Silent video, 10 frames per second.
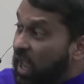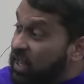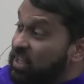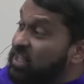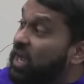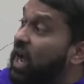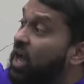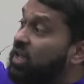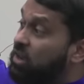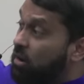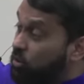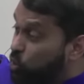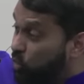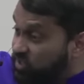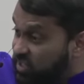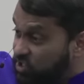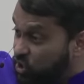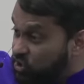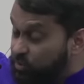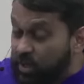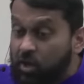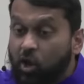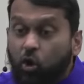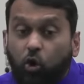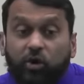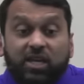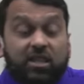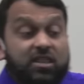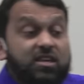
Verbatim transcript: the akhirah you will see judgment, or in this